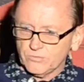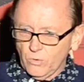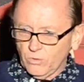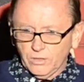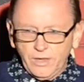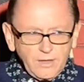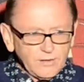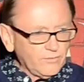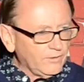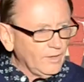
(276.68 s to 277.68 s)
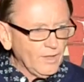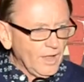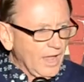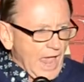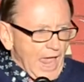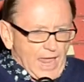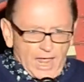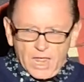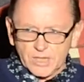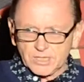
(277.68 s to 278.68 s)
are all cleaned. And she
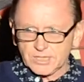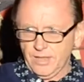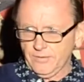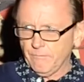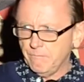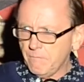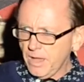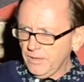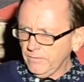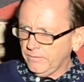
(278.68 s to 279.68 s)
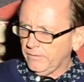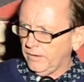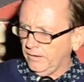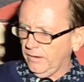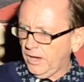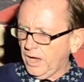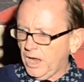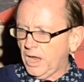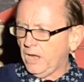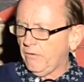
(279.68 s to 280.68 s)
said, it's amazing.
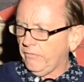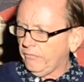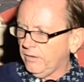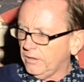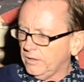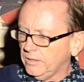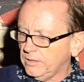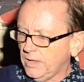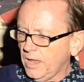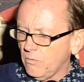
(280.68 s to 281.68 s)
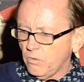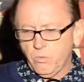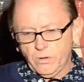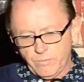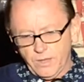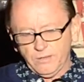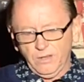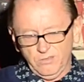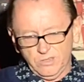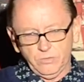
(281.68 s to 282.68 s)
And I said, yeah, well, what about, you
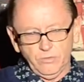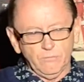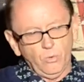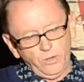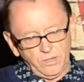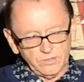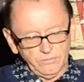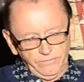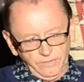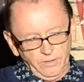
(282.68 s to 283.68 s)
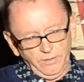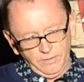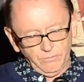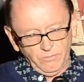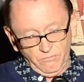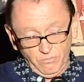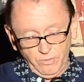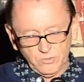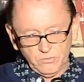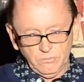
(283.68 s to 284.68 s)
know, 2 a.m? Did you feel anything a bit
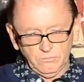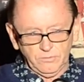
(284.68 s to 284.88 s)
special?